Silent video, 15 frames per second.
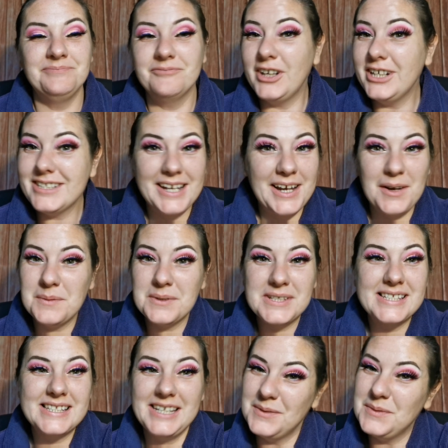Right, I will
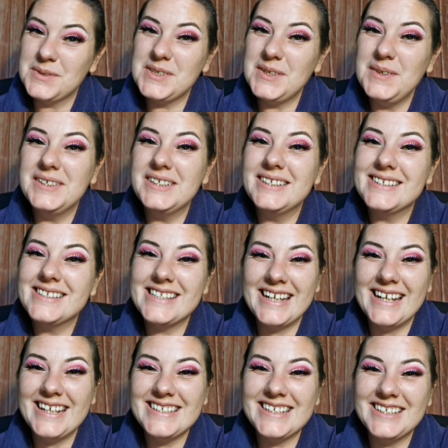see you all soon. See you
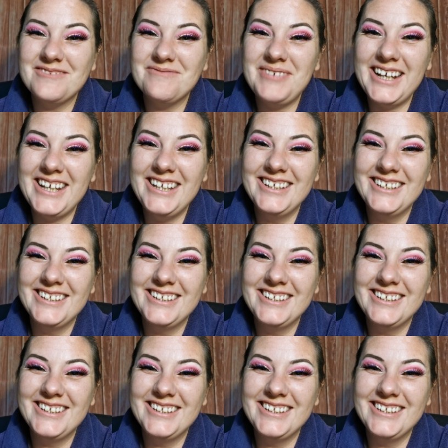later. Bye.